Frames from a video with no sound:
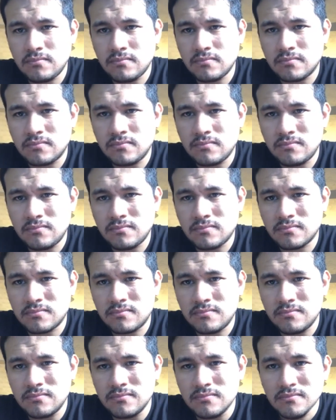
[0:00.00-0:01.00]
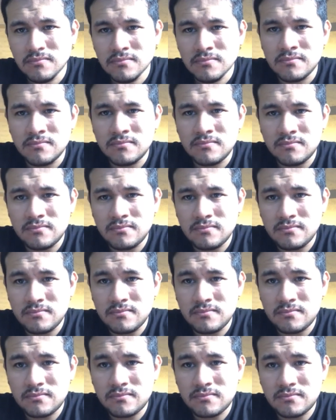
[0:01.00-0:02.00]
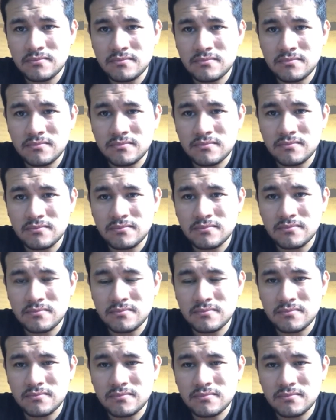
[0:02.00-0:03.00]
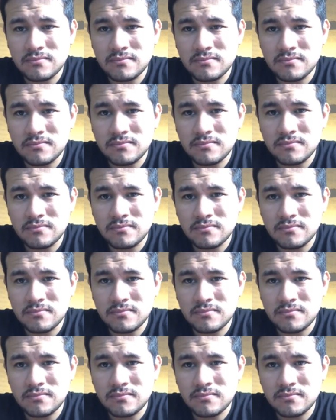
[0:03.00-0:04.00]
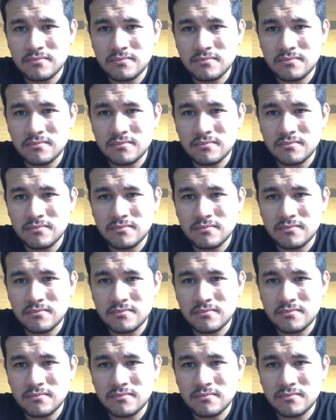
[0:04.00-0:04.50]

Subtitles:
[no speech]